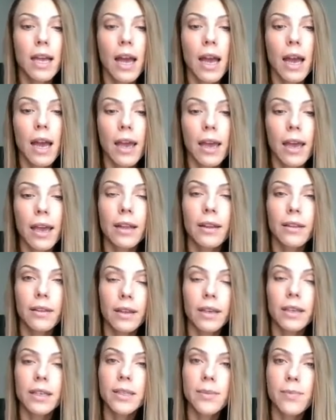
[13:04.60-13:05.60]
and the
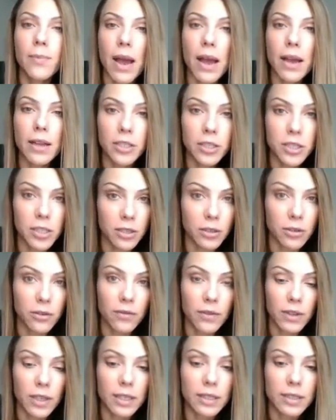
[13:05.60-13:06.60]
expansion of
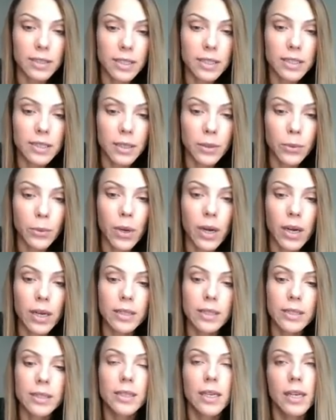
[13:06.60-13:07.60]
the existing
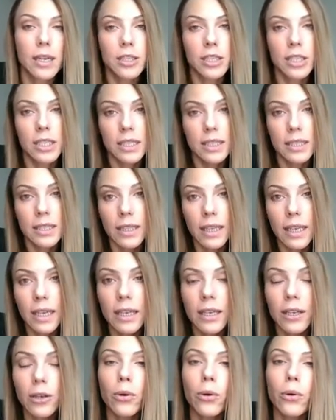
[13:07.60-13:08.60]
ones such as
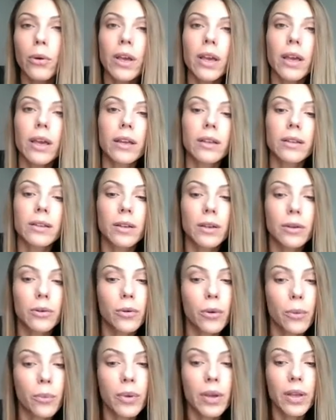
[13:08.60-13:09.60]
NATO and the
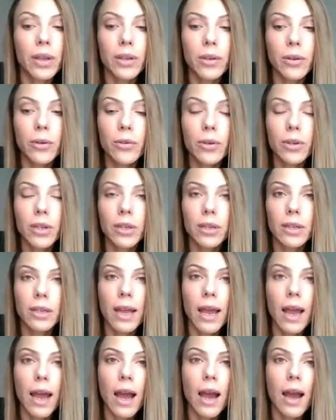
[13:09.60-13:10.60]
European Union,
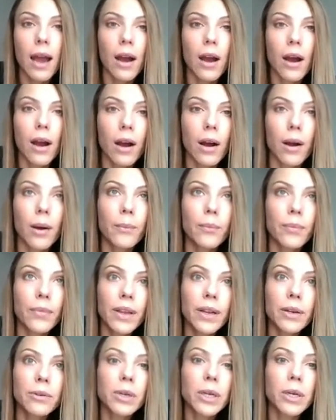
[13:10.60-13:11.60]

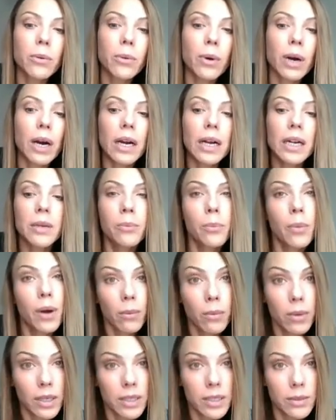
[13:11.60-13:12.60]
they required
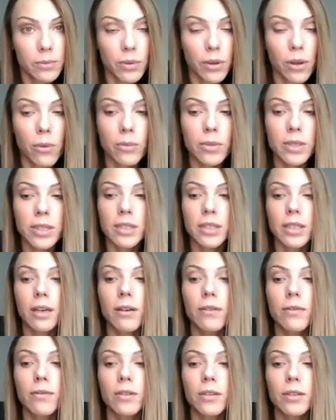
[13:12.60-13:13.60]
public diplomacy
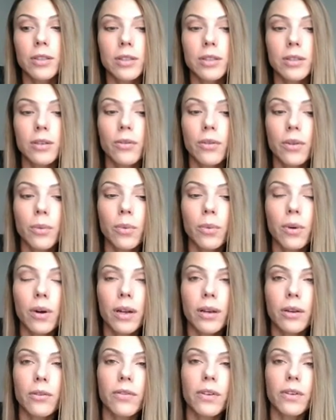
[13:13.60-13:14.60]
efforts on the
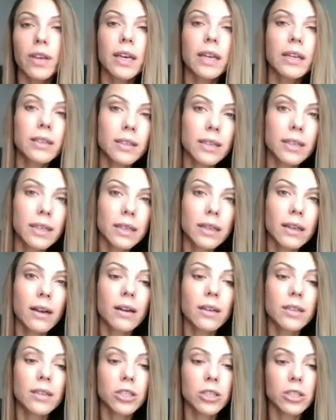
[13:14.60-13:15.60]
part of candidate
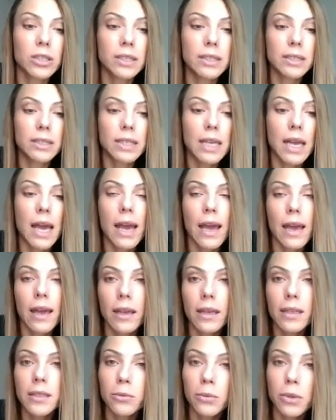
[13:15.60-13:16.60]
countries
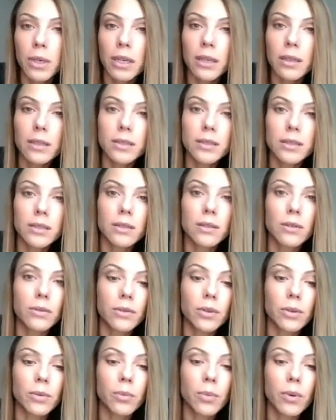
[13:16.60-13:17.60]
as well as on
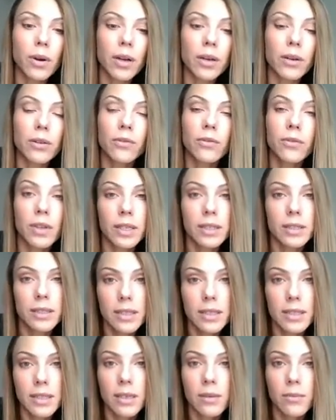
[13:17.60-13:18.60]
the part of the
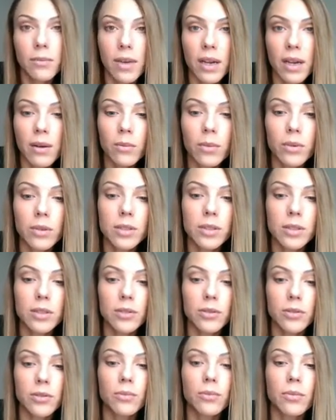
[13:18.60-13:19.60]
existing members
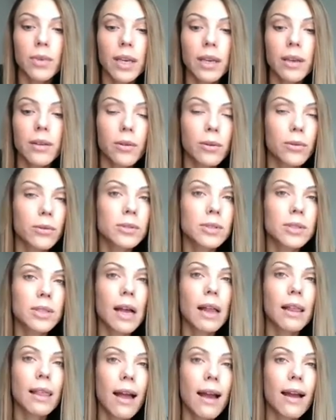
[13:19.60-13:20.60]
to make those
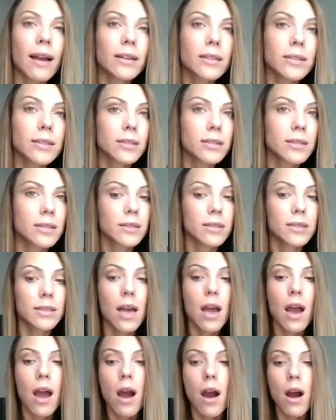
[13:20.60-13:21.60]
alliances
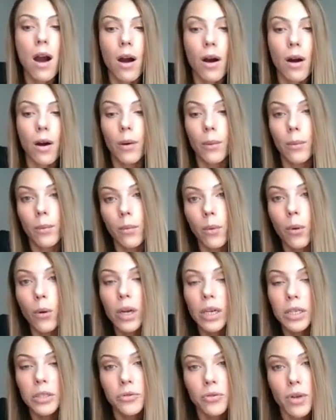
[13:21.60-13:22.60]
more
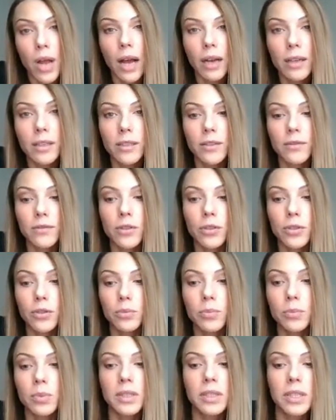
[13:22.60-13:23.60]
attractive to
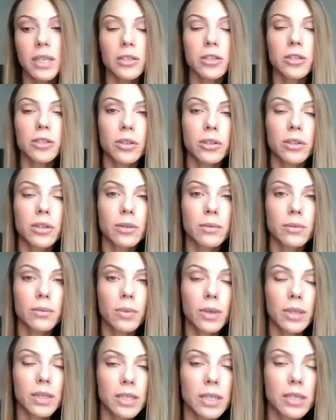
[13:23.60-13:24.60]

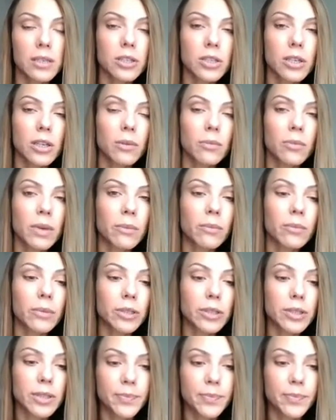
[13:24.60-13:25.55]
potential members.